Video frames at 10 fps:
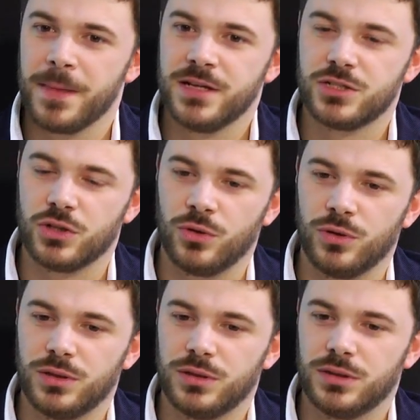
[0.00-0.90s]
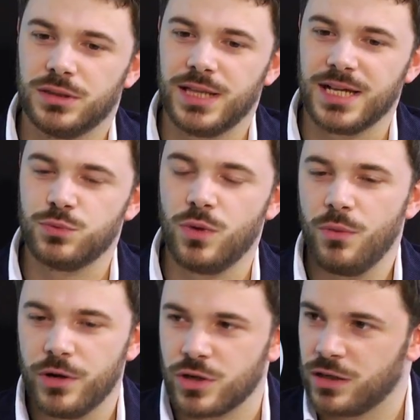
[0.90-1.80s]
So that's where
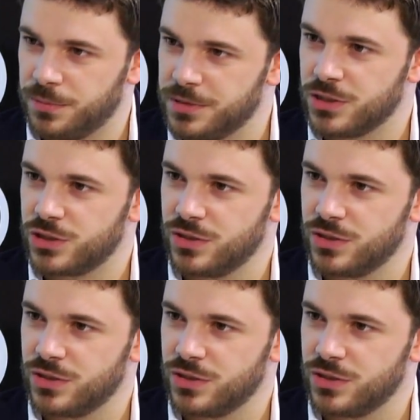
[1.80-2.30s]
we're trying to position